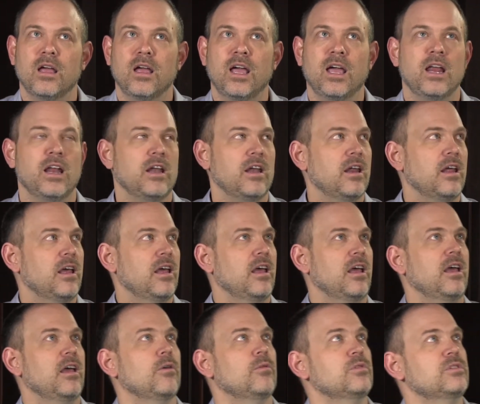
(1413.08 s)
And
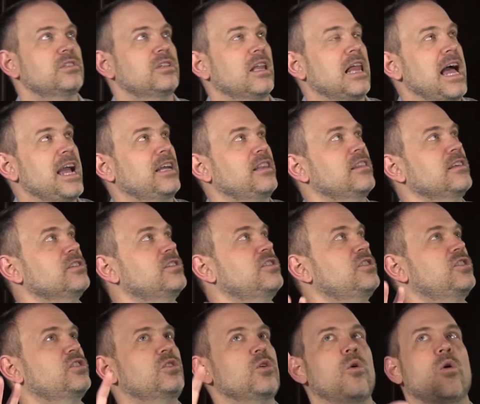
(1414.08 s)
it was like this
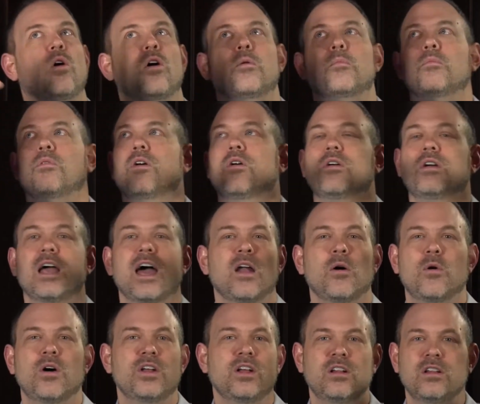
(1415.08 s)
storm broke out. It
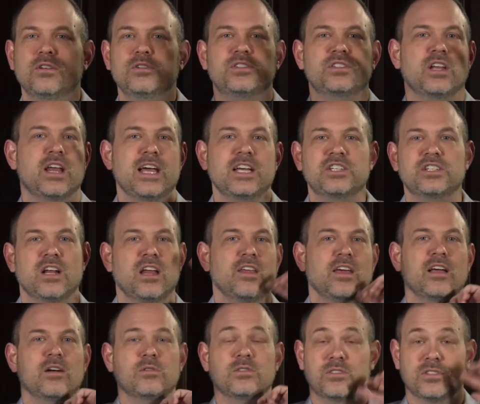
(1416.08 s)
wasn't a hallucination. I
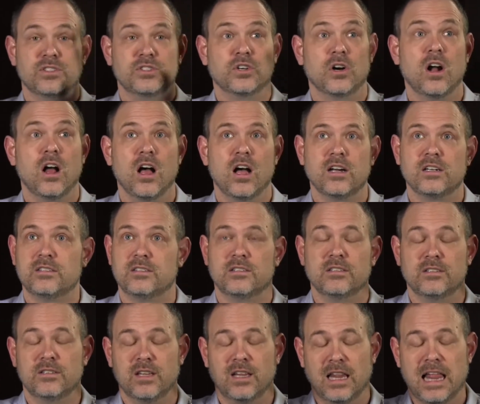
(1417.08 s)
think it was the drugs
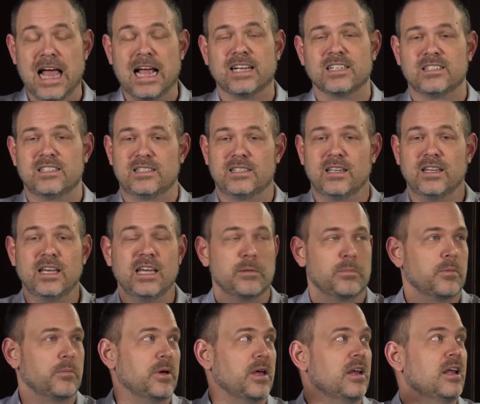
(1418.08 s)
and the lack of
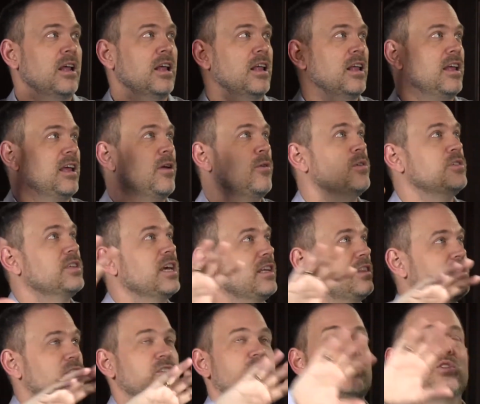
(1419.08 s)
sleep. But it was
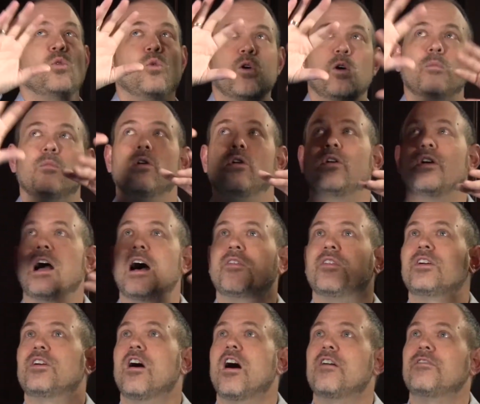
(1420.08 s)
like this storm broke out in
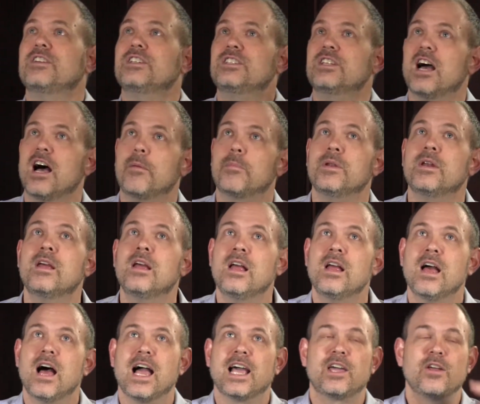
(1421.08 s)
the coffee shop. And
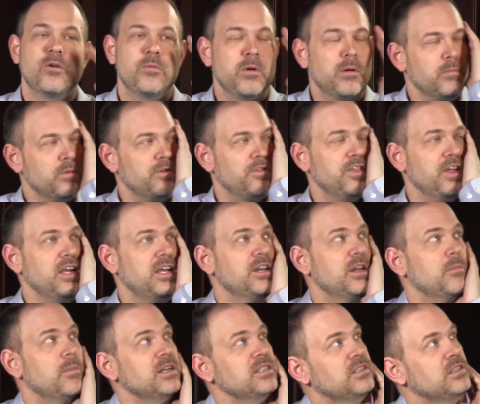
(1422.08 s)
I can remember thinking
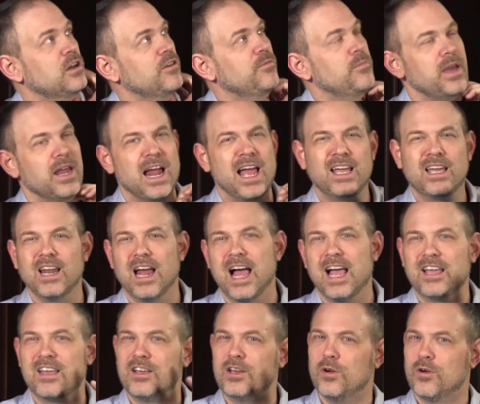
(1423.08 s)
to myself, man, I
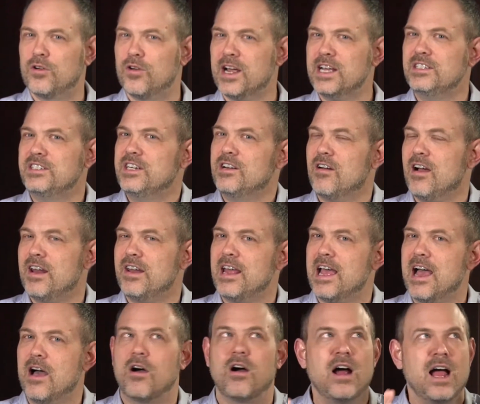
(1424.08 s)
could go crazy right
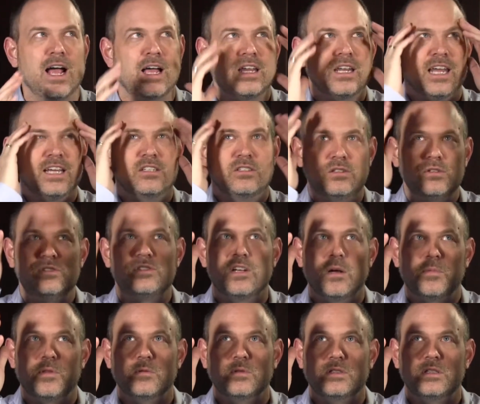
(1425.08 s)
now, or I could do
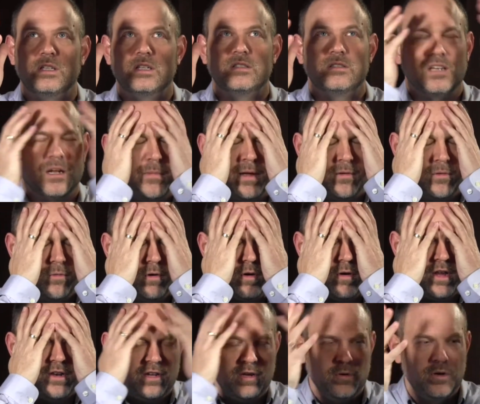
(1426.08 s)
something with this. And I'm like, what
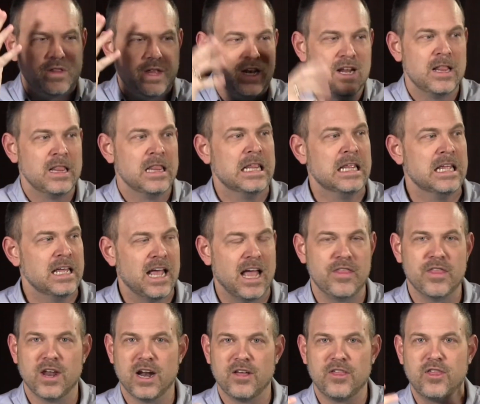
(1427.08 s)
do I do with it?
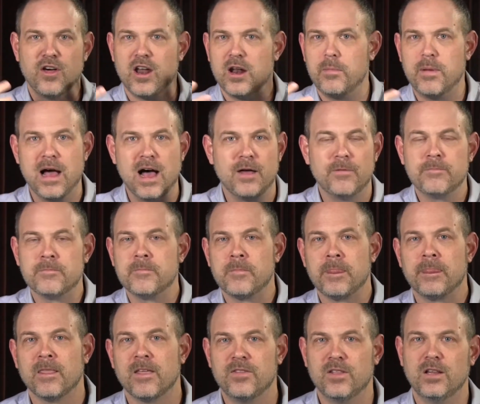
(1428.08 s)
And then I thought about
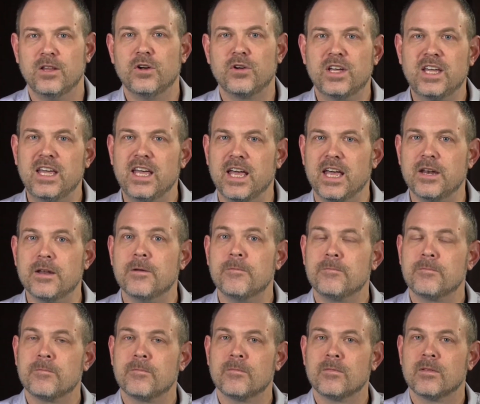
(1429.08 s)
the little kid
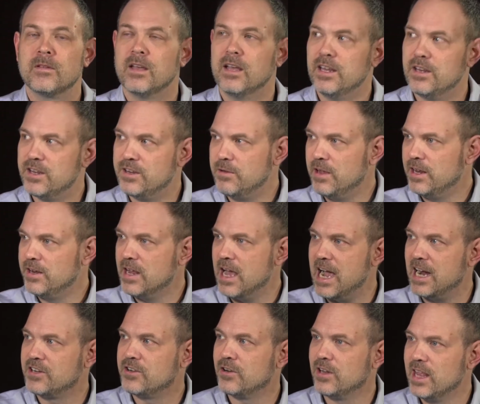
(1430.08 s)
in
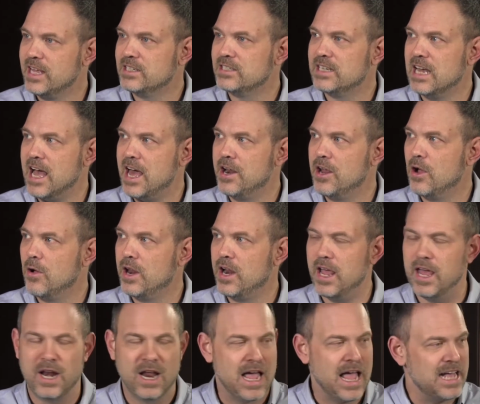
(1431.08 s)
Dr. Lanzano,
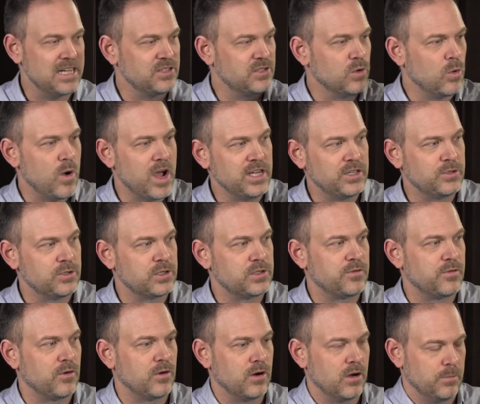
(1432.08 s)
and I asked the waitress
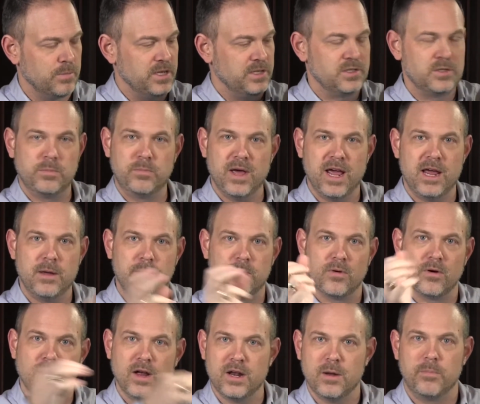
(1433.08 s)
for a piece of
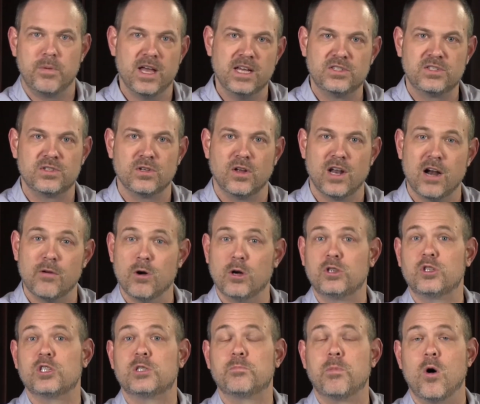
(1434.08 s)
paper and a pencil. And I
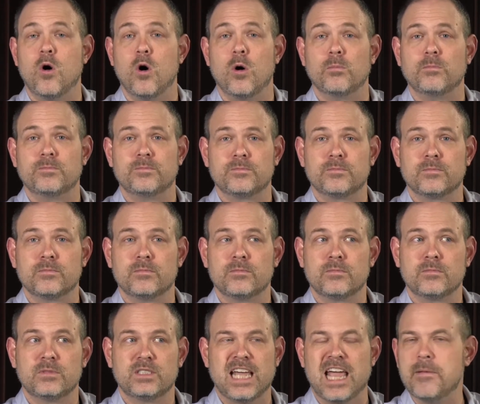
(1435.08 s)
wrote this poem.
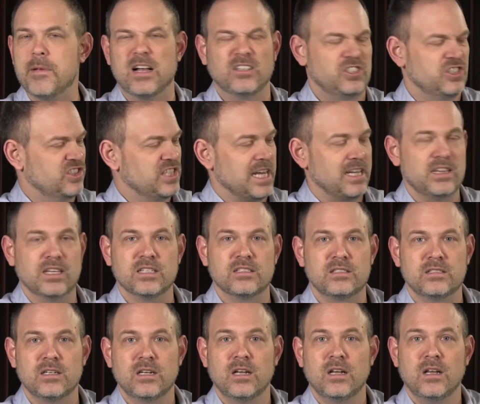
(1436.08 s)
Came out just like
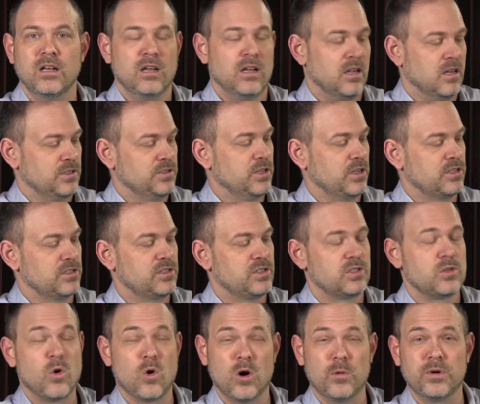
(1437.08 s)
this. Took a
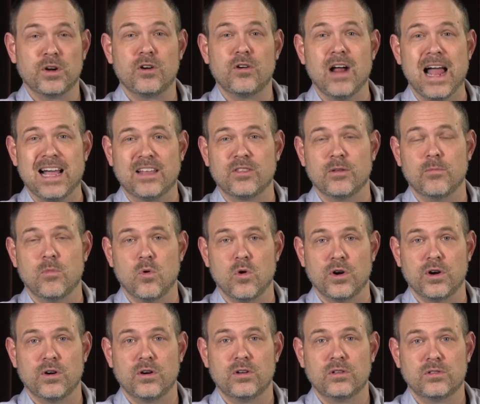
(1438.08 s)
storm to crack the
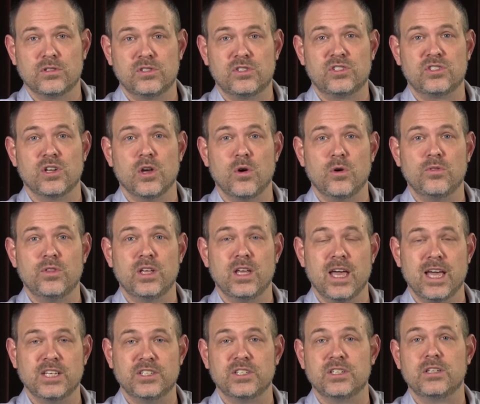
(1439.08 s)
mortar, the stone the
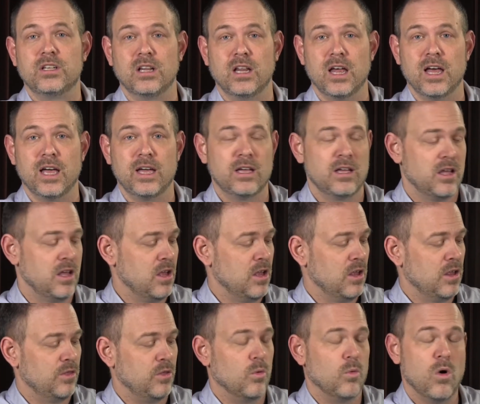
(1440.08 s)
aged clay,
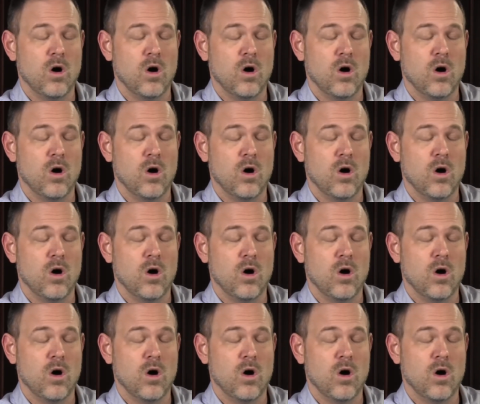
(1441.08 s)
the